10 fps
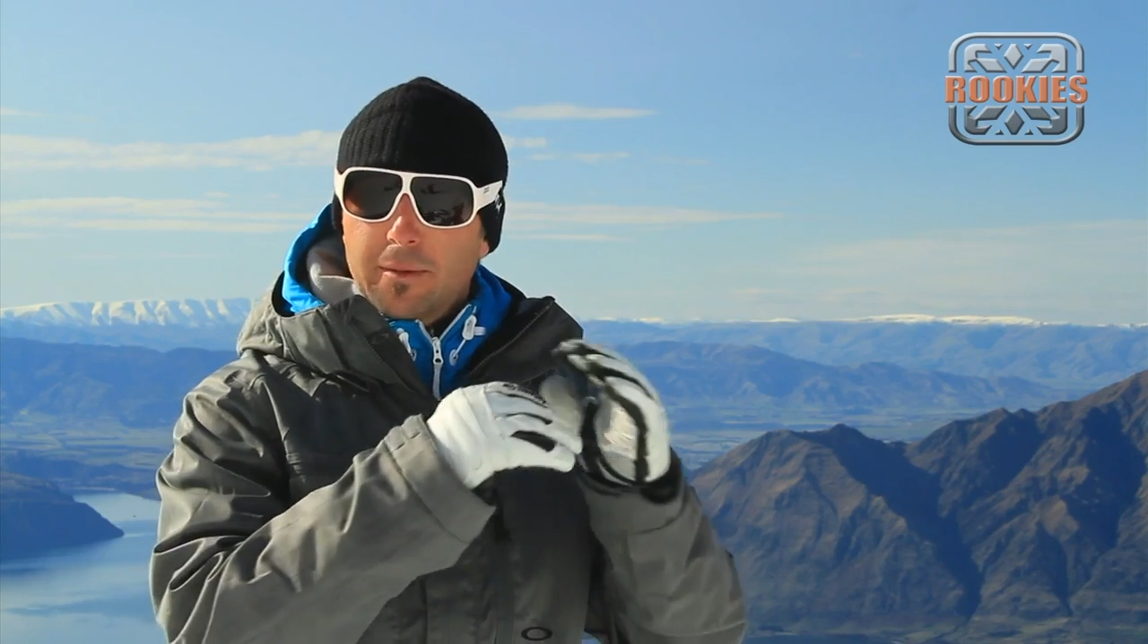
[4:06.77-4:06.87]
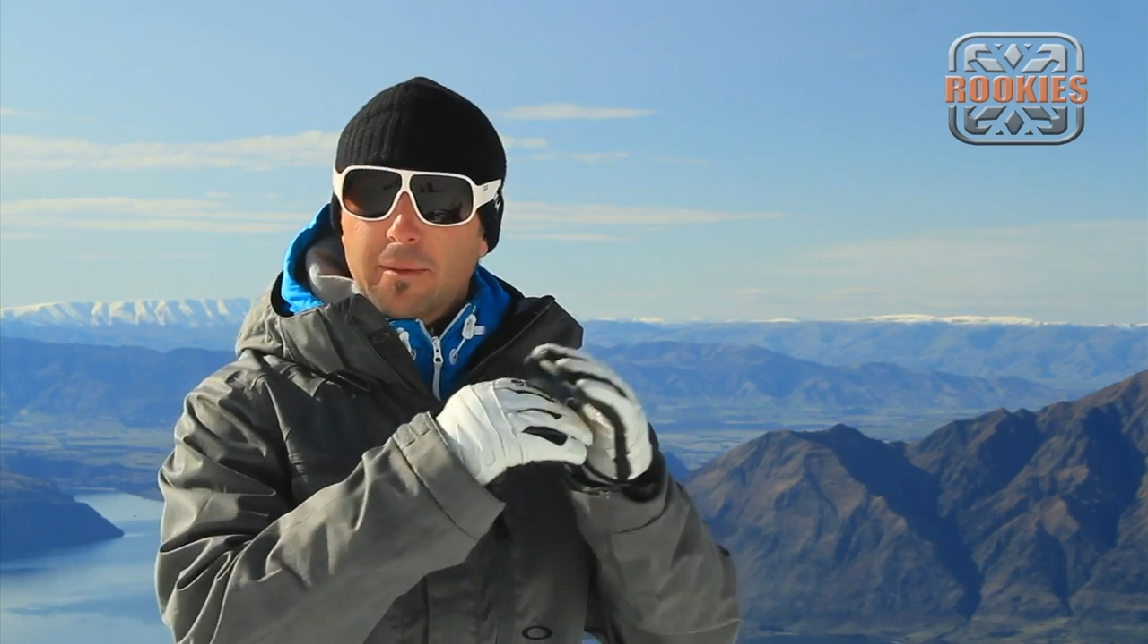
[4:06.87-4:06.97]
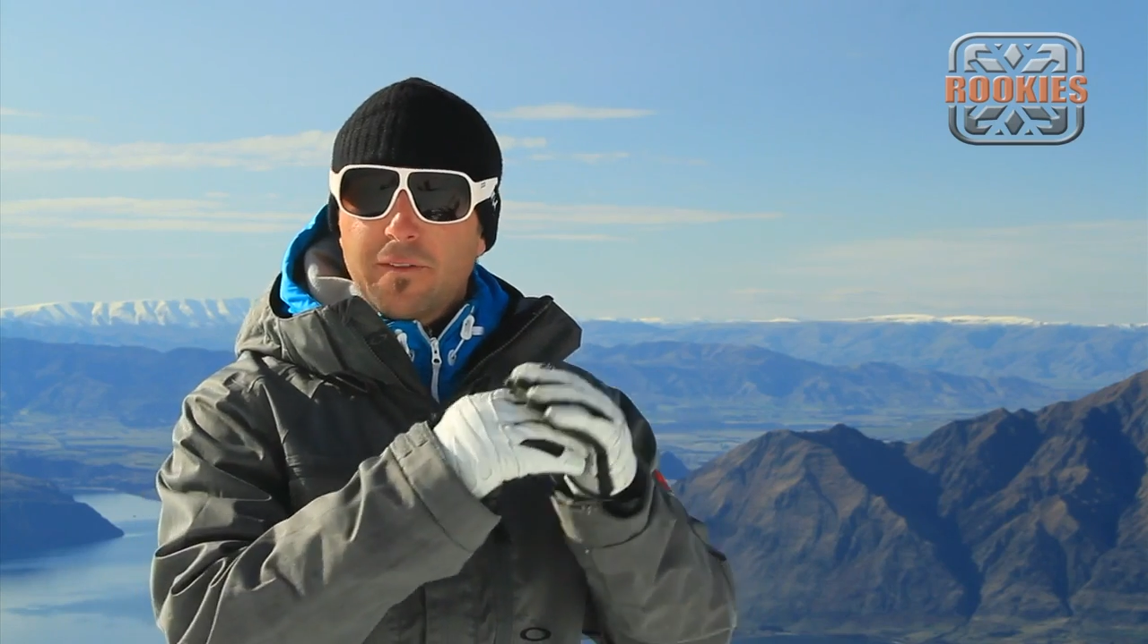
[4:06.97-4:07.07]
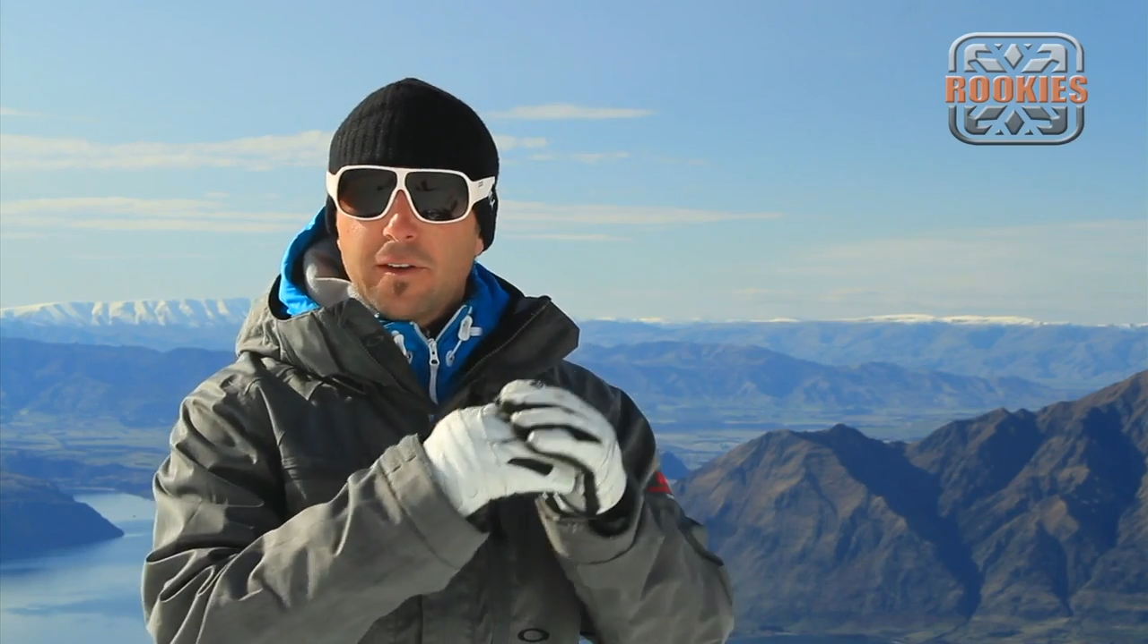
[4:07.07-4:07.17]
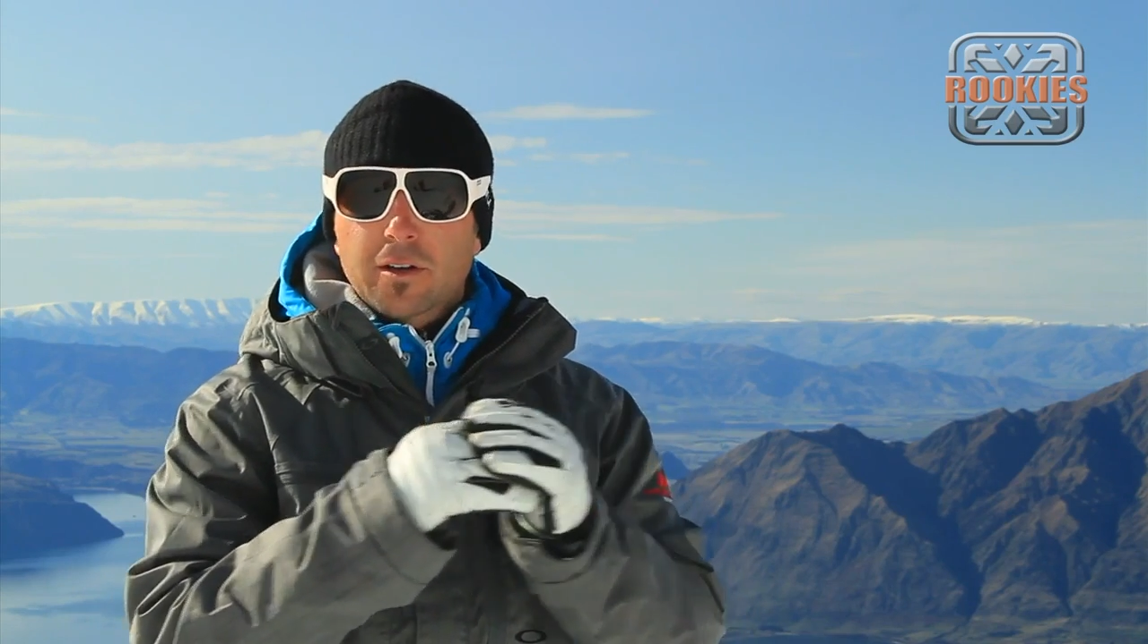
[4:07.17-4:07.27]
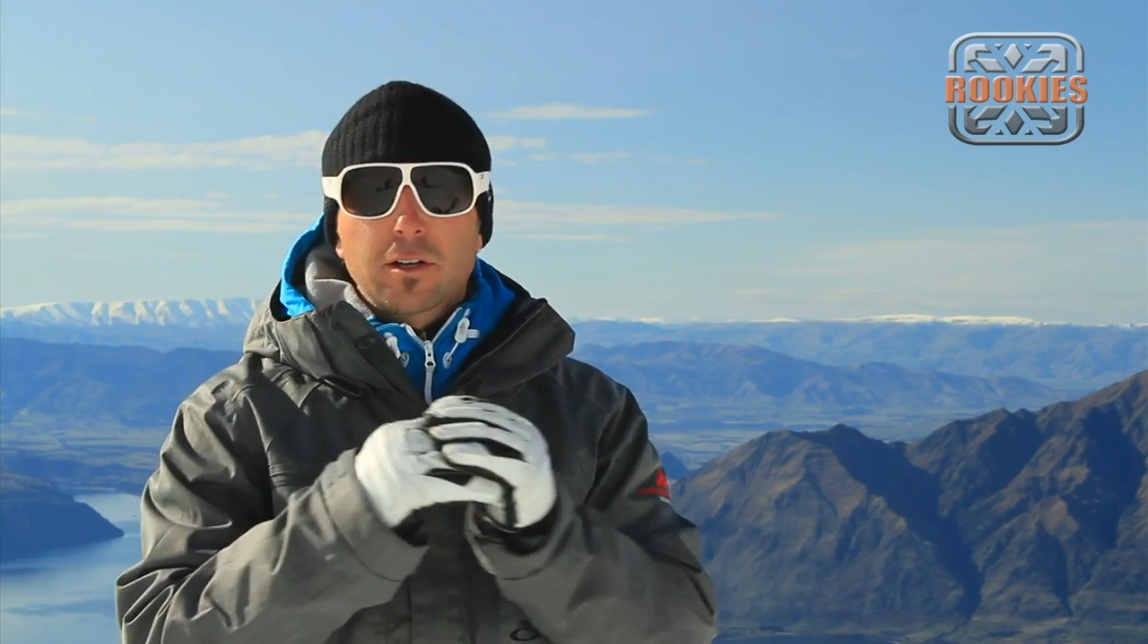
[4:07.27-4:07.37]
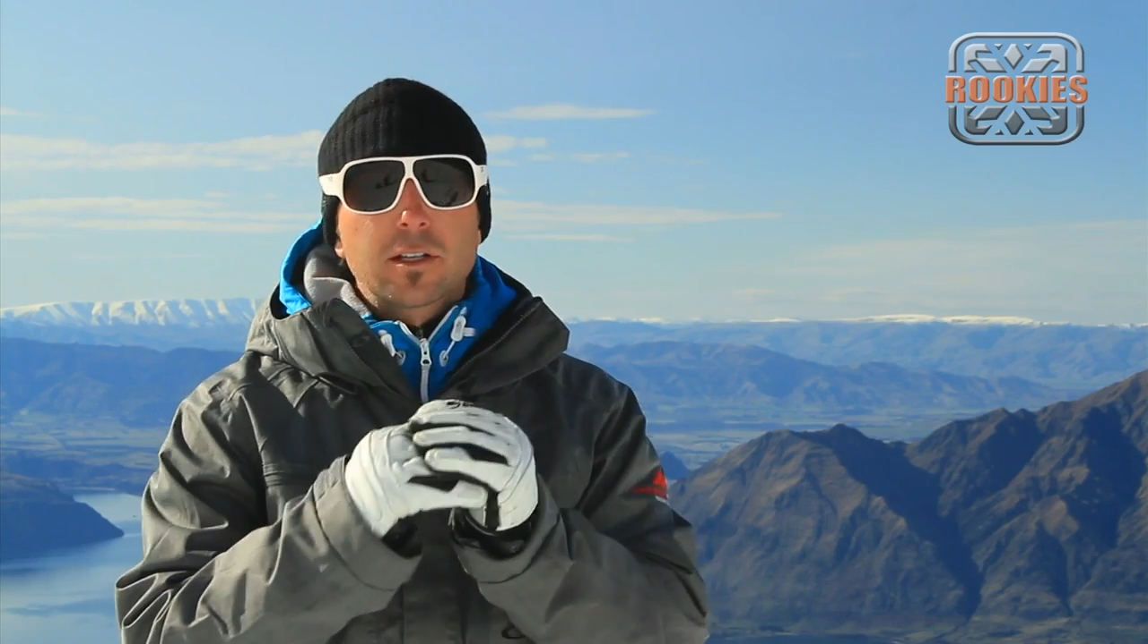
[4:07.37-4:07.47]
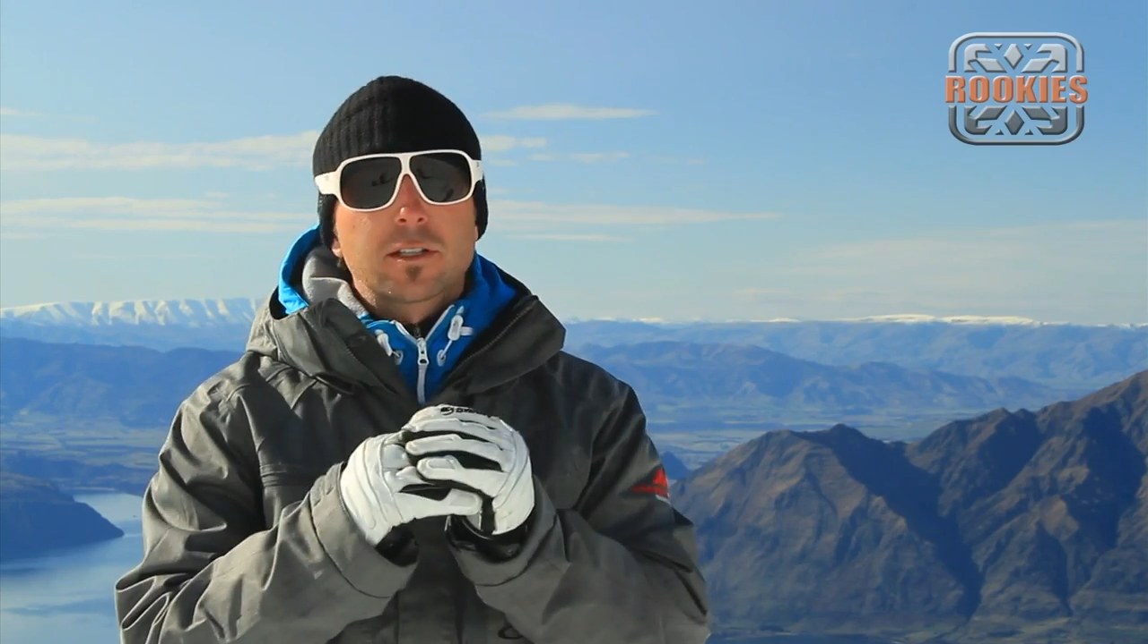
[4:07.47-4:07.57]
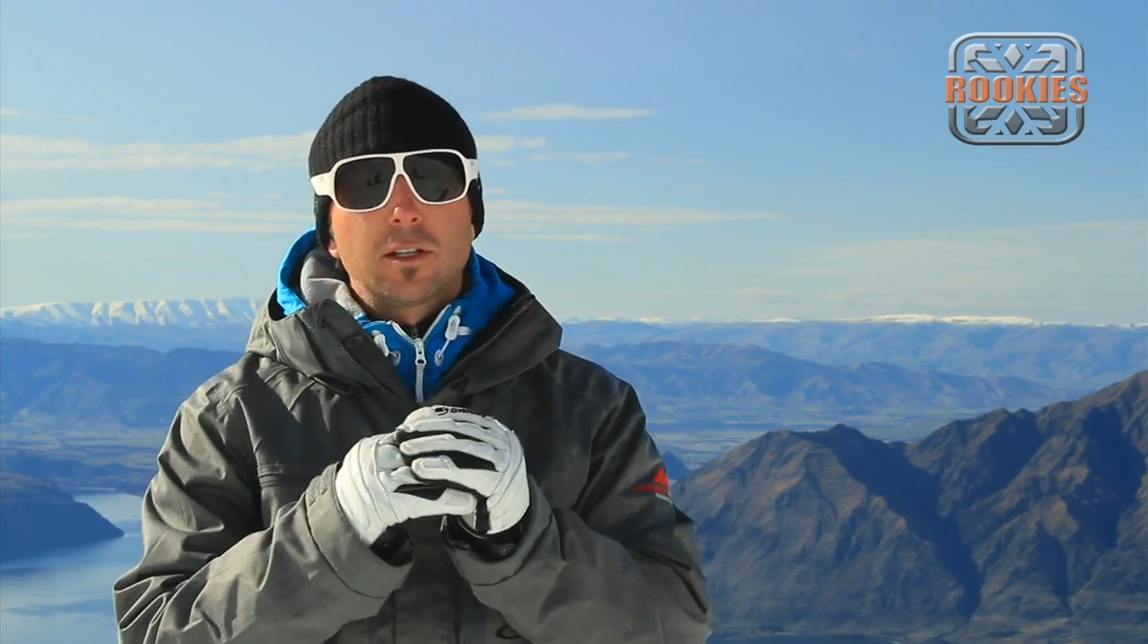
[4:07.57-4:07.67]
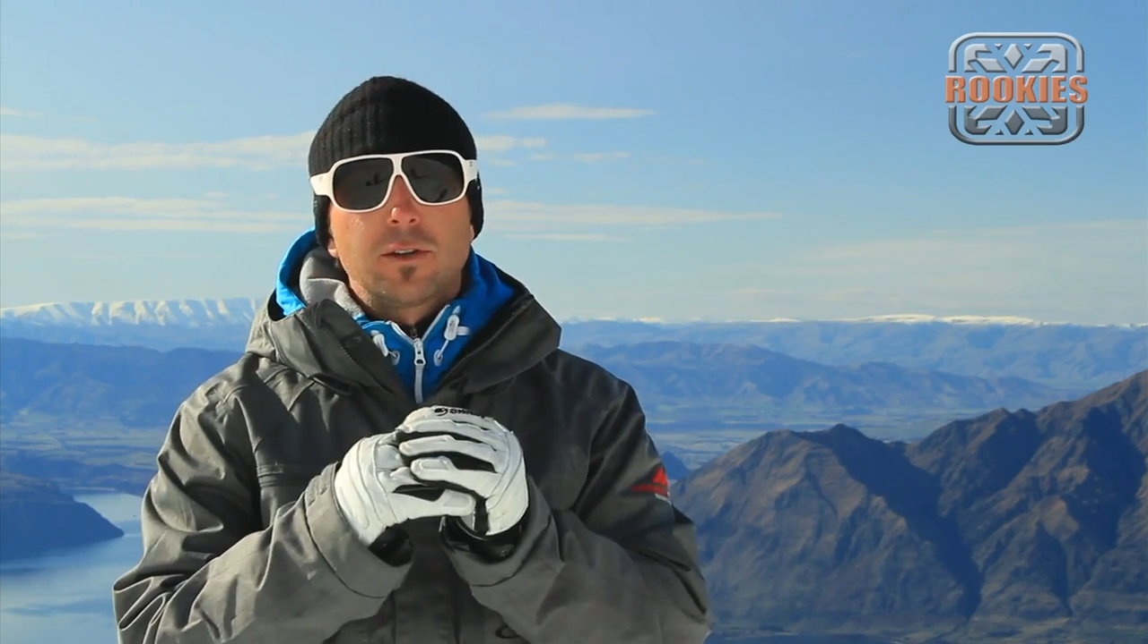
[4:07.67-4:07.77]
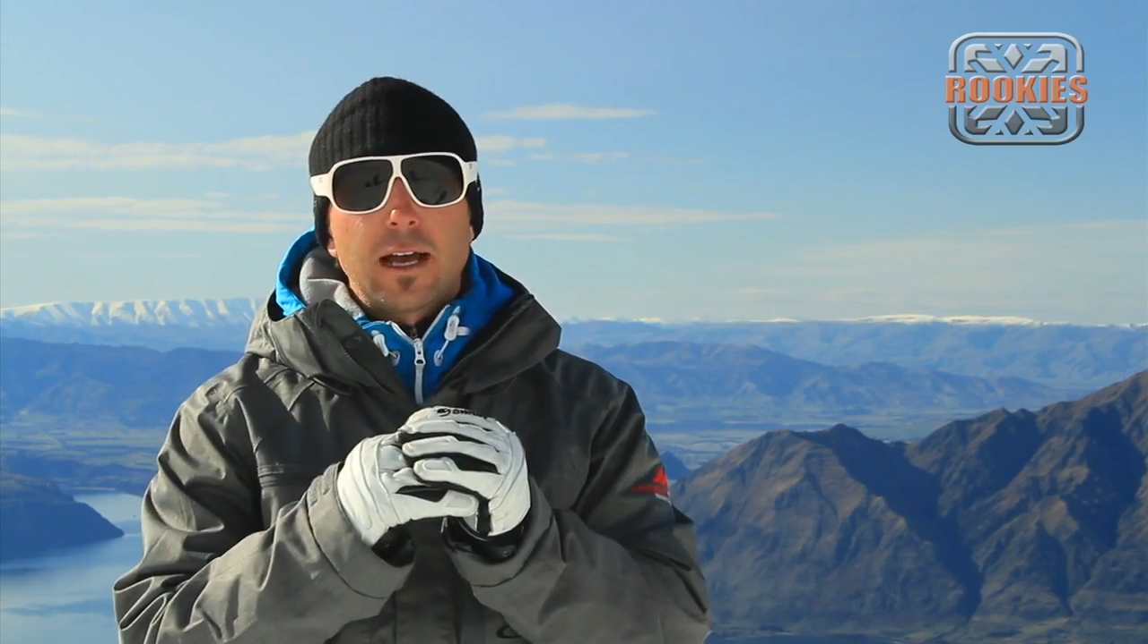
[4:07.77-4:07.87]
and my feet are going to slow